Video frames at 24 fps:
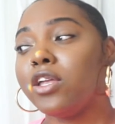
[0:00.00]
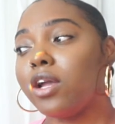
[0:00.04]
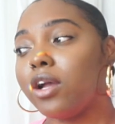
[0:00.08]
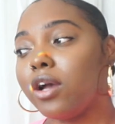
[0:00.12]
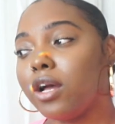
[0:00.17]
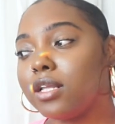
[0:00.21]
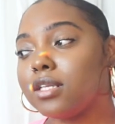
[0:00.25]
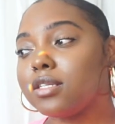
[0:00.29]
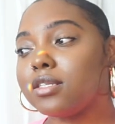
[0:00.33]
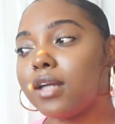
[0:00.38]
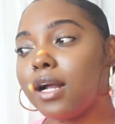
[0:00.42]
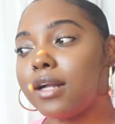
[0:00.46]
you're
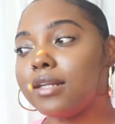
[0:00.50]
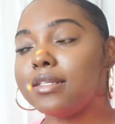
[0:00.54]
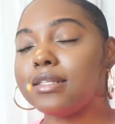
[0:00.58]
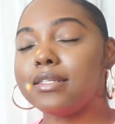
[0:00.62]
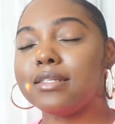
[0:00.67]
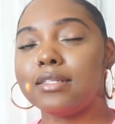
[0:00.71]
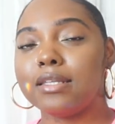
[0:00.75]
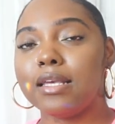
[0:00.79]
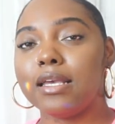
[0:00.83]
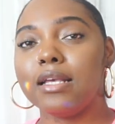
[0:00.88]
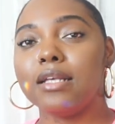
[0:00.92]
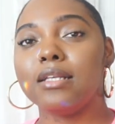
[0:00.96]
gonna start to
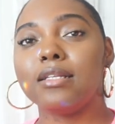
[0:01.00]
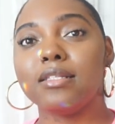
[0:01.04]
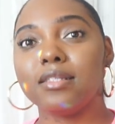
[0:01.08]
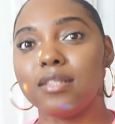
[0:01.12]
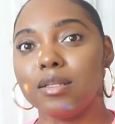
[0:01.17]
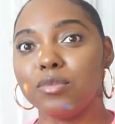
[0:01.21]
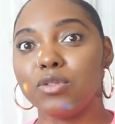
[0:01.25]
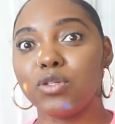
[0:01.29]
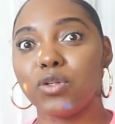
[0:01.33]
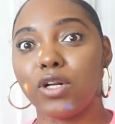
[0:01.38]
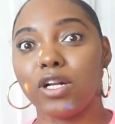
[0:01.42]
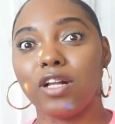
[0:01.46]
see
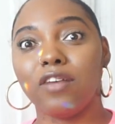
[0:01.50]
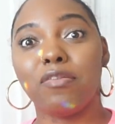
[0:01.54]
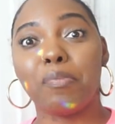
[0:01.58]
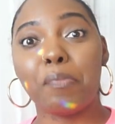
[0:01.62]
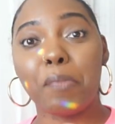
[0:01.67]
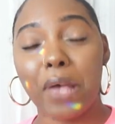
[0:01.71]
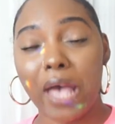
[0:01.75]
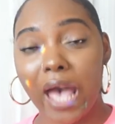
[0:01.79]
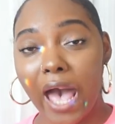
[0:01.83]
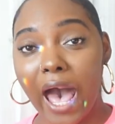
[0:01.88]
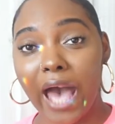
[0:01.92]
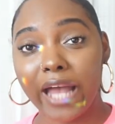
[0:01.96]
some sort of
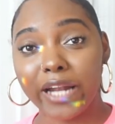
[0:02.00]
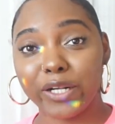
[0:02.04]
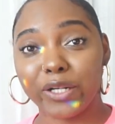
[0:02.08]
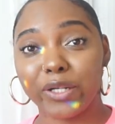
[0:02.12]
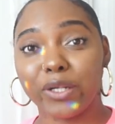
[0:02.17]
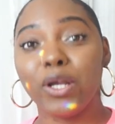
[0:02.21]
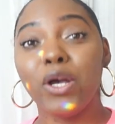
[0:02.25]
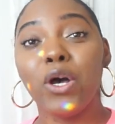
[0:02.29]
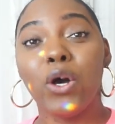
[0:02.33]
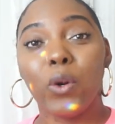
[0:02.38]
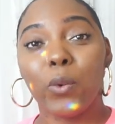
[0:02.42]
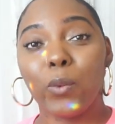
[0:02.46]

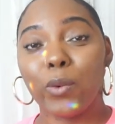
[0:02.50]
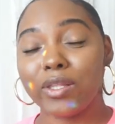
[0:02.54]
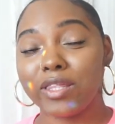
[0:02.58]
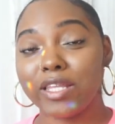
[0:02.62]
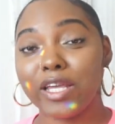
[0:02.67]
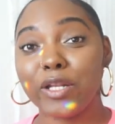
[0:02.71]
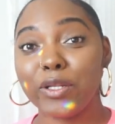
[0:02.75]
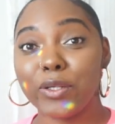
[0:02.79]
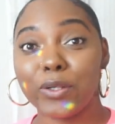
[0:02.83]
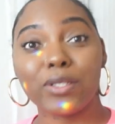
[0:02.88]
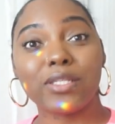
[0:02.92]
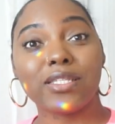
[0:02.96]
pattern
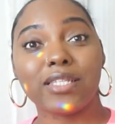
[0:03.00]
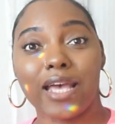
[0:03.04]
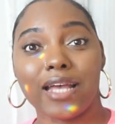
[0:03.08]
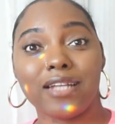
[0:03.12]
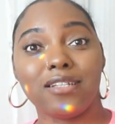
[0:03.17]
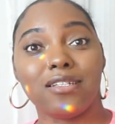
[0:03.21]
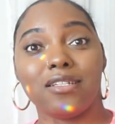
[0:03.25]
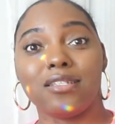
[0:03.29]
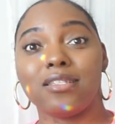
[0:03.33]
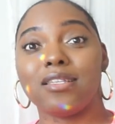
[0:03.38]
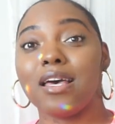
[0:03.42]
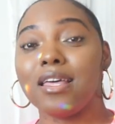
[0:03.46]
within your
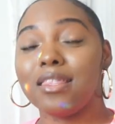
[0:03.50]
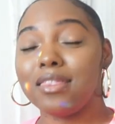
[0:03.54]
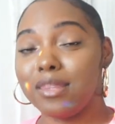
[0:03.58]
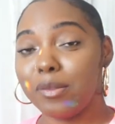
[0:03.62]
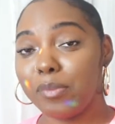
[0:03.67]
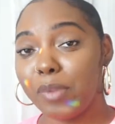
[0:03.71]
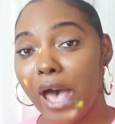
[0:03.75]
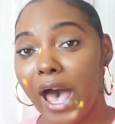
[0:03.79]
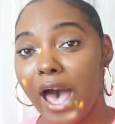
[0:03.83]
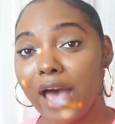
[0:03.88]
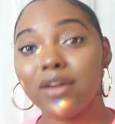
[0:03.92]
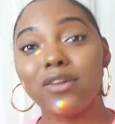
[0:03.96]
sketches. The
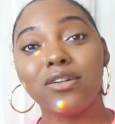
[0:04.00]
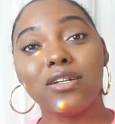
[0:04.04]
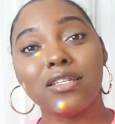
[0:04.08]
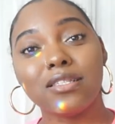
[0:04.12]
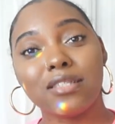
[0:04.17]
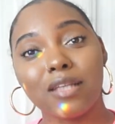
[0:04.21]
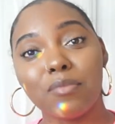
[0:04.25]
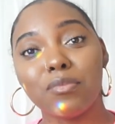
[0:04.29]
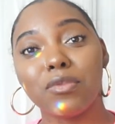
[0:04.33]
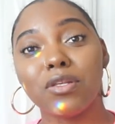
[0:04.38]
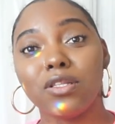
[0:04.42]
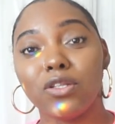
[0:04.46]
pattern is
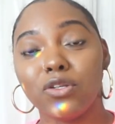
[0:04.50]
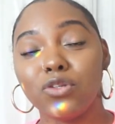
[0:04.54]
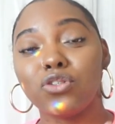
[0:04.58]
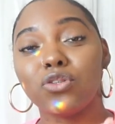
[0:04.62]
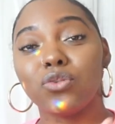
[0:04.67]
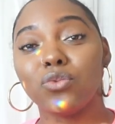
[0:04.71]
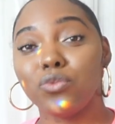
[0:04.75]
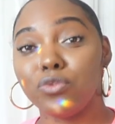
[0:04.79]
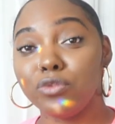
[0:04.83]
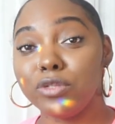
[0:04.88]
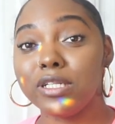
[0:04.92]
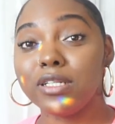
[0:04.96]
something you
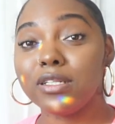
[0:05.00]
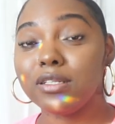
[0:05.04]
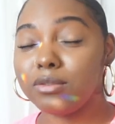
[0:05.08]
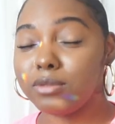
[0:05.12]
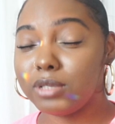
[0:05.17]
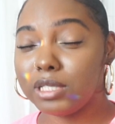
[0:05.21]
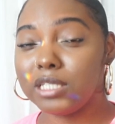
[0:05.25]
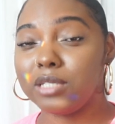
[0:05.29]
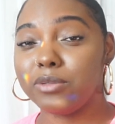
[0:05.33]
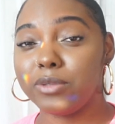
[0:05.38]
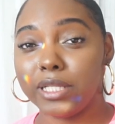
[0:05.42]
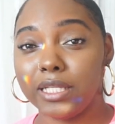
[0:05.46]
should really,
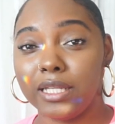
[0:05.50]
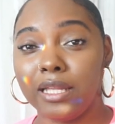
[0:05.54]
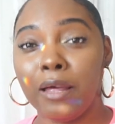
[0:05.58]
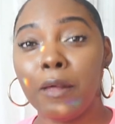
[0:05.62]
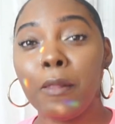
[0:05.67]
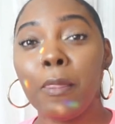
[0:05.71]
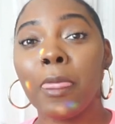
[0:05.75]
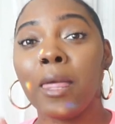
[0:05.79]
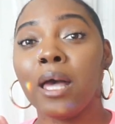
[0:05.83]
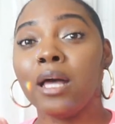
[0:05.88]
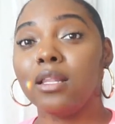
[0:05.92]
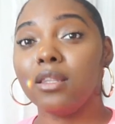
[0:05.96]
really, really
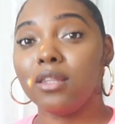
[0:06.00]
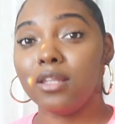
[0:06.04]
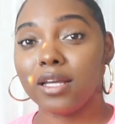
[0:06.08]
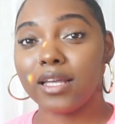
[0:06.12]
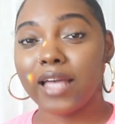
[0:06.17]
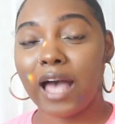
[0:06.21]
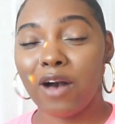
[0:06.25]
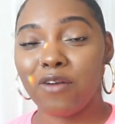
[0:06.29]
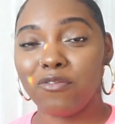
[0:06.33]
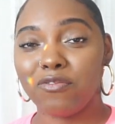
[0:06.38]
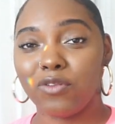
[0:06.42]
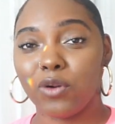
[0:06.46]

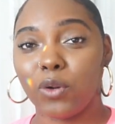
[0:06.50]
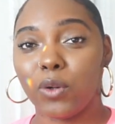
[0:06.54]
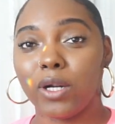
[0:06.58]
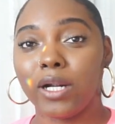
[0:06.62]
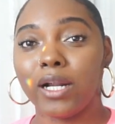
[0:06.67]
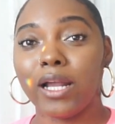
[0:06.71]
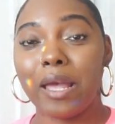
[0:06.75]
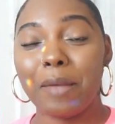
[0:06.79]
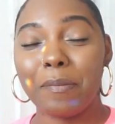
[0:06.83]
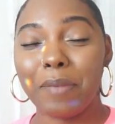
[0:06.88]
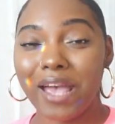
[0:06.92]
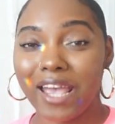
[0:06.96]
look out
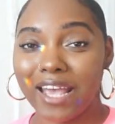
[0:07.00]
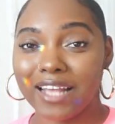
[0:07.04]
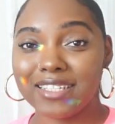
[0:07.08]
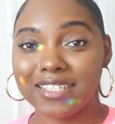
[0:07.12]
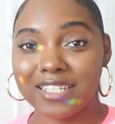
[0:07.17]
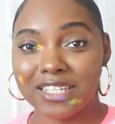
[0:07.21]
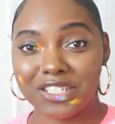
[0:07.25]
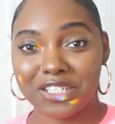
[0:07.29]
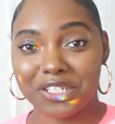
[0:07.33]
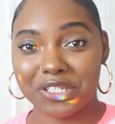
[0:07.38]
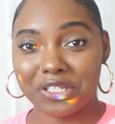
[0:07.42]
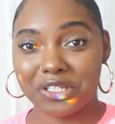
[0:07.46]
for and pay
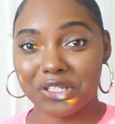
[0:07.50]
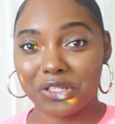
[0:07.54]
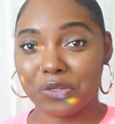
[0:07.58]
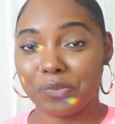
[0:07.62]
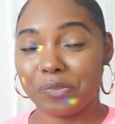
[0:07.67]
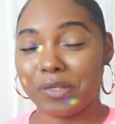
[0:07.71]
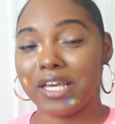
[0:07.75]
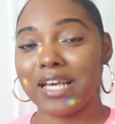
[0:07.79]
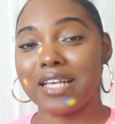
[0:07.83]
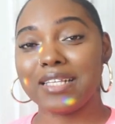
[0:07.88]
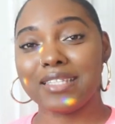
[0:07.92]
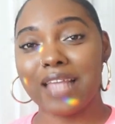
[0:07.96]
attention to,
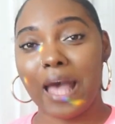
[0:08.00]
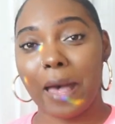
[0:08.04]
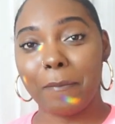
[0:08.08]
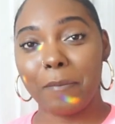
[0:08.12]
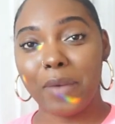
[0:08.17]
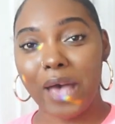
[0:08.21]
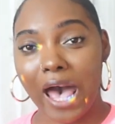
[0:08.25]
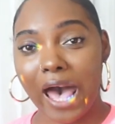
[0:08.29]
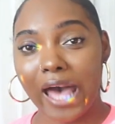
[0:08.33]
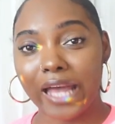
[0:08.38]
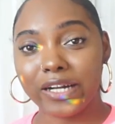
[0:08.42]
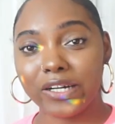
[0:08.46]
because that
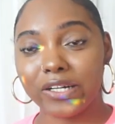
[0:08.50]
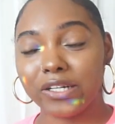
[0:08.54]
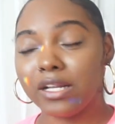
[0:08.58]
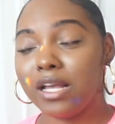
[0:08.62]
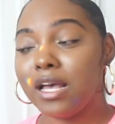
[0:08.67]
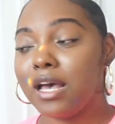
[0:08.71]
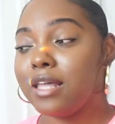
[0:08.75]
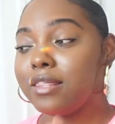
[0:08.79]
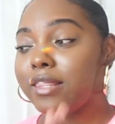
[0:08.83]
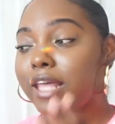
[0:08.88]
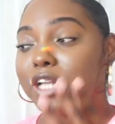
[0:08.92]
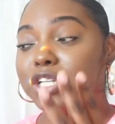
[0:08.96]
pattern
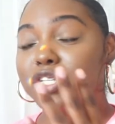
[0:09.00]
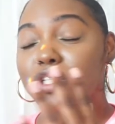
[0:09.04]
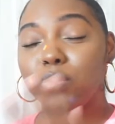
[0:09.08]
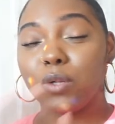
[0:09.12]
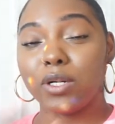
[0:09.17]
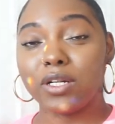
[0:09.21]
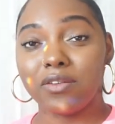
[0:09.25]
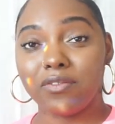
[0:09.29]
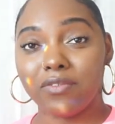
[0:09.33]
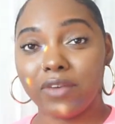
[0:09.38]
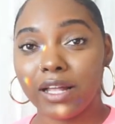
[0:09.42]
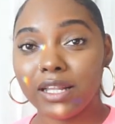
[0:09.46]
that you
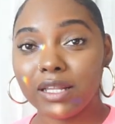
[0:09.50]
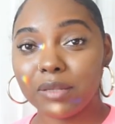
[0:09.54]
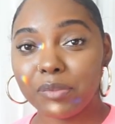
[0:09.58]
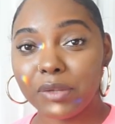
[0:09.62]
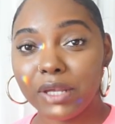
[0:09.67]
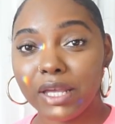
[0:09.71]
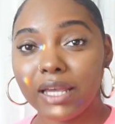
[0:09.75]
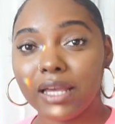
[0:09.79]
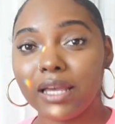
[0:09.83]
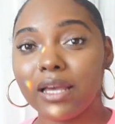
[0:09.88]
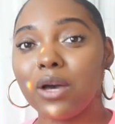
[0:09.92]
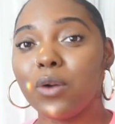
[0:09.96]
are
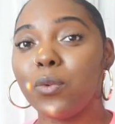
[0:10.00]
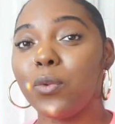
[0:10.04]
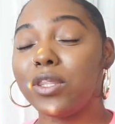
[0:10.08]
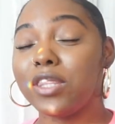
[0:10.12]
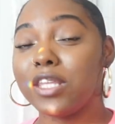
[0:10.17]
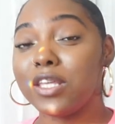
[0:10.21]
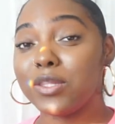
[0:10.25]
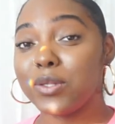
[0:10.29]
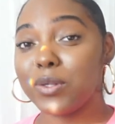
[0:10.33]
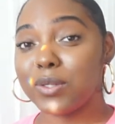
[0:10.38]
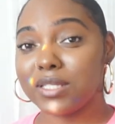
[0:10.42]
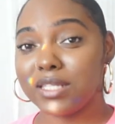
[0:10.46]
developing
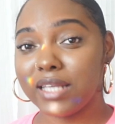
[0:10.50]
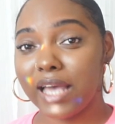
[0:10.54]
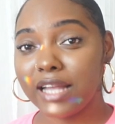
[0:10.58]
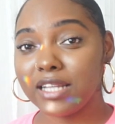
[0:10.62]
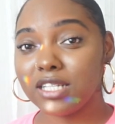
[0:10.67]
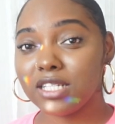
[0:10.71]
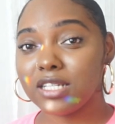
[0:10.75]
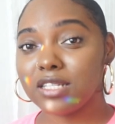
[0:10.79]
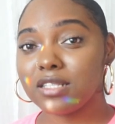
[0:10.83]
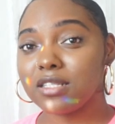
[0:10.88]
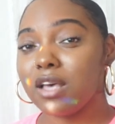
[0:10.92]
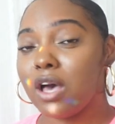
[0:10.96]
within those
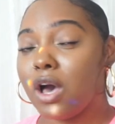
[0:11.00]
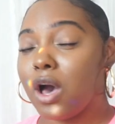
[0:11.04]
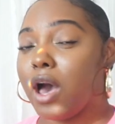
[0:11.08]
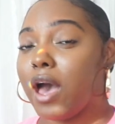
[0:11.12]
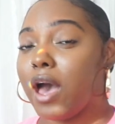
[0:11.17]
sketches,